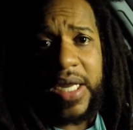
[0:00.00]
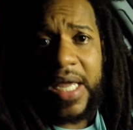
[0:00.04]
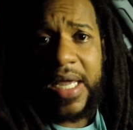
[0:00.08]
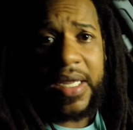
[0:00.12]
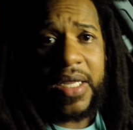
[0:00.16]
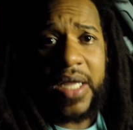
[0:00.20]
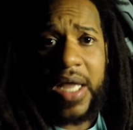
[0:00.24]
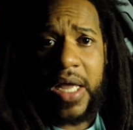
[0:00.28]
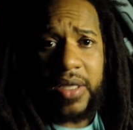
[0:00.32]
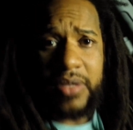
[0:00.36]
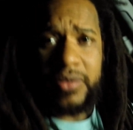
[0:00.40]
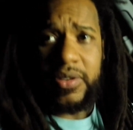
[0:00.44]

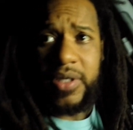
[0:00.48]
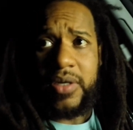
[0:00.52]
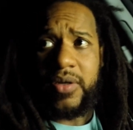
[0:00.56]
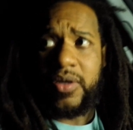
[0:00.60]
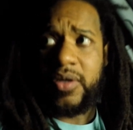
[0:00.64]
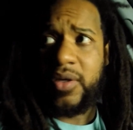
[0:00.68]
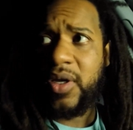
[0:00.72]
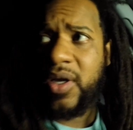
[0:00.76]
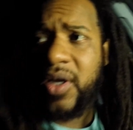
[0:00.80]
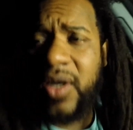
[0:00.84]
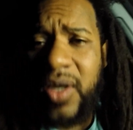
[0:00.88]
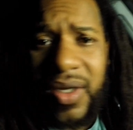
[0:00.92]
like
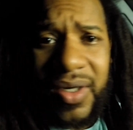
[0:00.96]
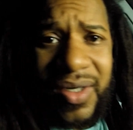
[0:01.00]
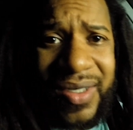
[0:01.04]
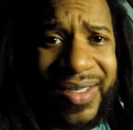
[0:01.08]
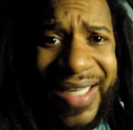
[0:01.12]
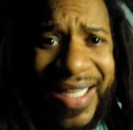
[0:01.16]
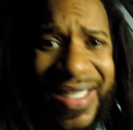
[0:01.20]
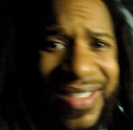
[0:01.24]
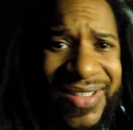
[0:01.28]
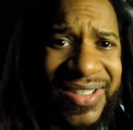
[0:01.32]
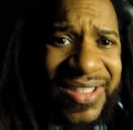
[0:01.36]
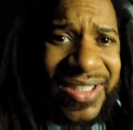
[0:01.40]

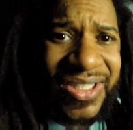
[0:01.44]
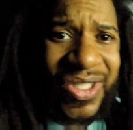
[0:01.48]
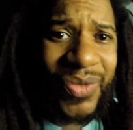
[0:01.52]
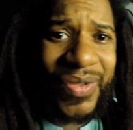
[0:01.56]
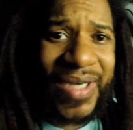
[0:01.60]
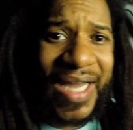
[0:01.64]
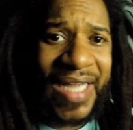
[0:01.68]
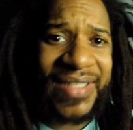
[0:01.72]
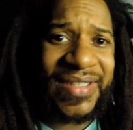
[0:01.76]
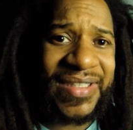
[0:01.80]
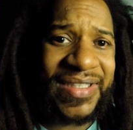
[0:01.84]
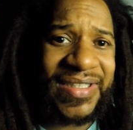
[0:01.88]
Langston
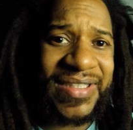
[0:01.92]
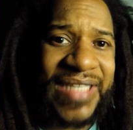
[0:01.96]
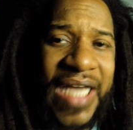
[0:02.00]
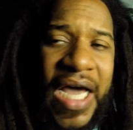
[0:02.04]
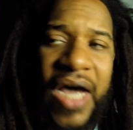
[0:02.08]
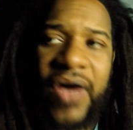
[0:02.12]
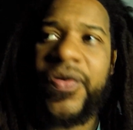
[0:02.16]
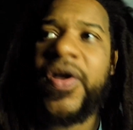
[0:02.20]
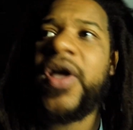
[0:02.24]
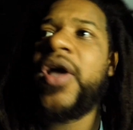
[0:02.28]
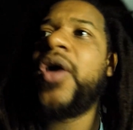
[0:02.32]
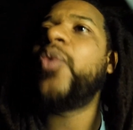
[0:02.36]
don't like the
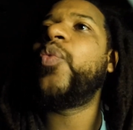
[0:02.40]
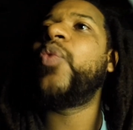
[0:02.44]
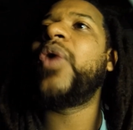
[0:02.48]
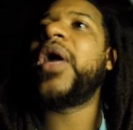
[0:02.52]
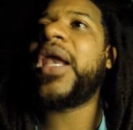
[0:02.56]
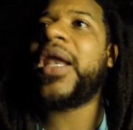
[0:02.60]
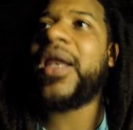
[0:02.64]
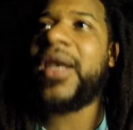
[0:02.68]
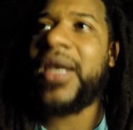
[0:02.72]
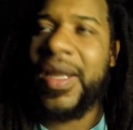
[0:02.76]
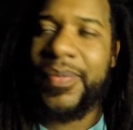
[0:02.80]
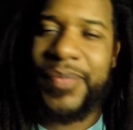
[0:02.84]
South.
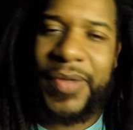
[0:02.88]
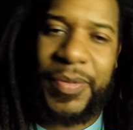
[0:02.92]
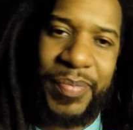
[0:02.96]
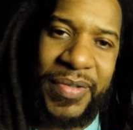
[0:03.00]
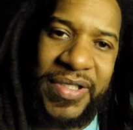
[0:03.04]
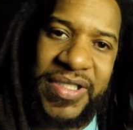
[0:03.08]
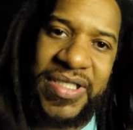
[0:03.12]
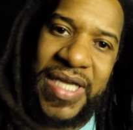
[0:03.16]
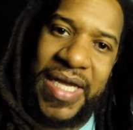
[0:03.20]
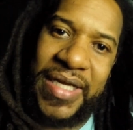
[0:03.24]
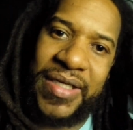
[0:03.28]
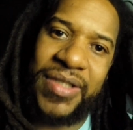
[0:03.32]
Well, let me
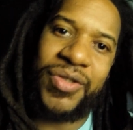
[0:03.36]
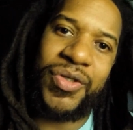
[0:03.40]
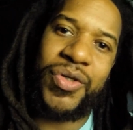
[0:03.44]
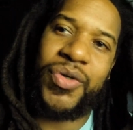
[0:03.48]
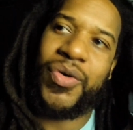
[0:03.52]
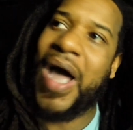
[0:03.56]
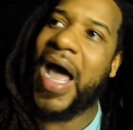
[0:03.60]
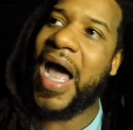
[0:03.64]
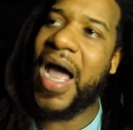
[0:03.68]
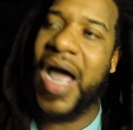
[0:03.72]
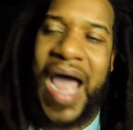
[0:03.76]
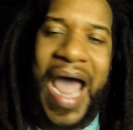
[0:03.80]
be
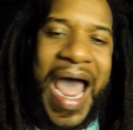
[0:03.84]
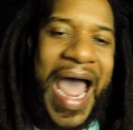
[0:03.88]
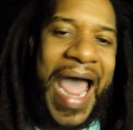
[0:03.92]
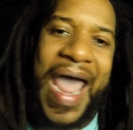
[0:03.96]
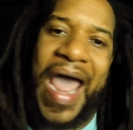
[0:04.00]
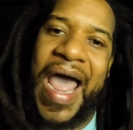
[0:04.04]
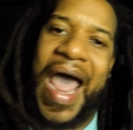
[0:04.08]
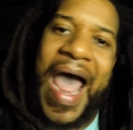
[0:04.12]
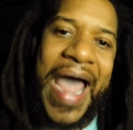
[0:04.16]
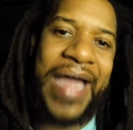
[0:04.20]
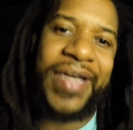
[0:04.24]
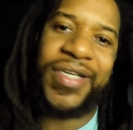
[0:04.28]
technical.
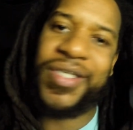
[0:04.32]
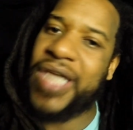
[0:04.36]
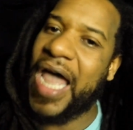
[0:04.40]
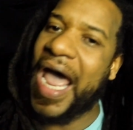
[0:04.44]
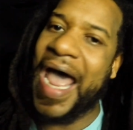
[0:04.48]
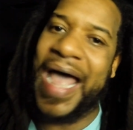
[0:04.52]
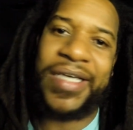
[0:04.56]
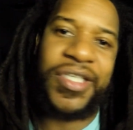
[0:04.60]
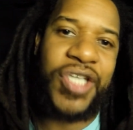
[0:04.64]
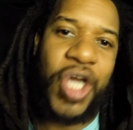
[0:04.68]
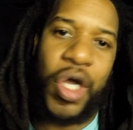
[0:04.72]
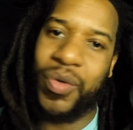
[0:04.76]

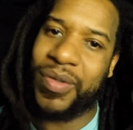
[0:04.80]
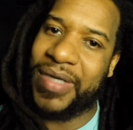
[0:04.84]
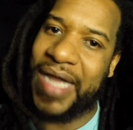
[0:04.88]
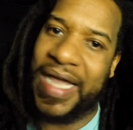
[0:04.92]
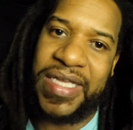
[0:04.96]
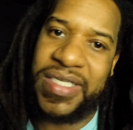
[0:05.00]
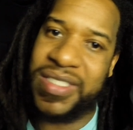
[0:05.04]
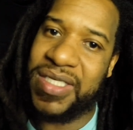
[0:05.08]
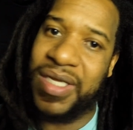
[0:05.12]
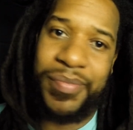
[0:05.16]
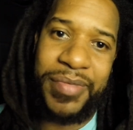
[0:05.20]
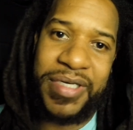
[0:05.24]
I don't
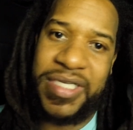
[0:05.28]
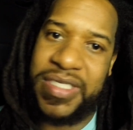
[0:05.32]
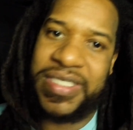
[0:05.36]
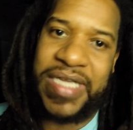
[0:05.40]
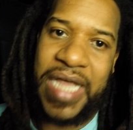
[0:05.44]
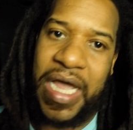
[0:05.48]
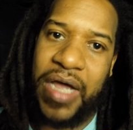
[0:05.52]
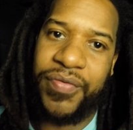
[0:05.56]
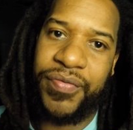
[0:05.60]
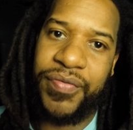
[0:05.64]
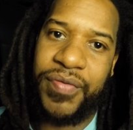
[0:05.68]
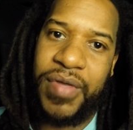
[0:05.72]
like some of the
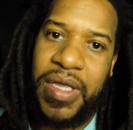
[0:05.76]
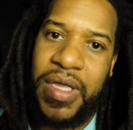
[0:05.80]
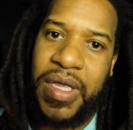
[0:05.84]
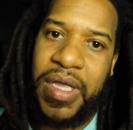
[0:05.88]
South.